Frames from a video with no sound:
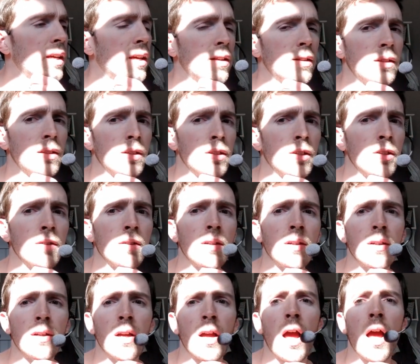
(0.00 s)
end here.
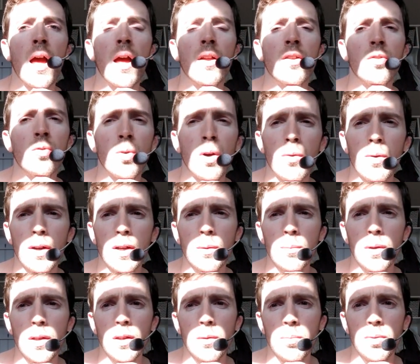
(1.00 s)
Do I
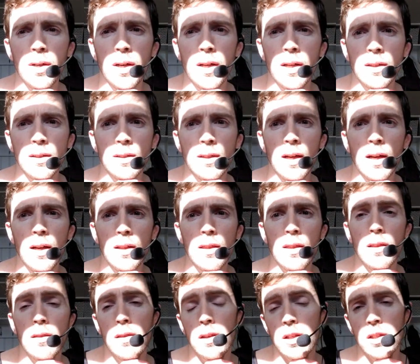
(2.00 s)
recommend the product? I
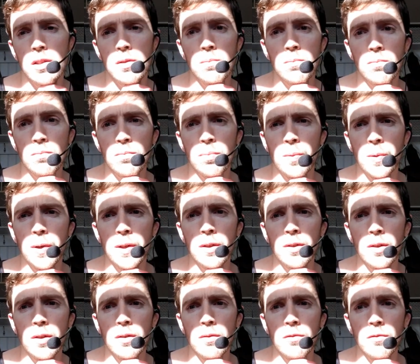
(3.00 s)
think it's pretty
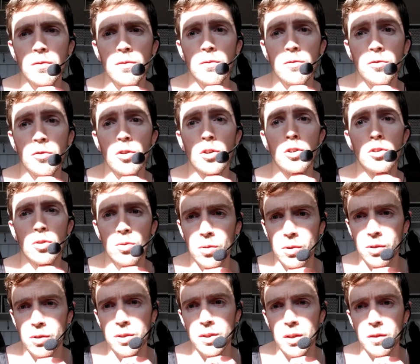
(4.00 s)
good for a
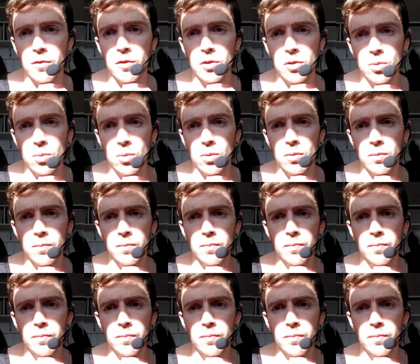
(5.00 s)
do-it-yourselfer tool.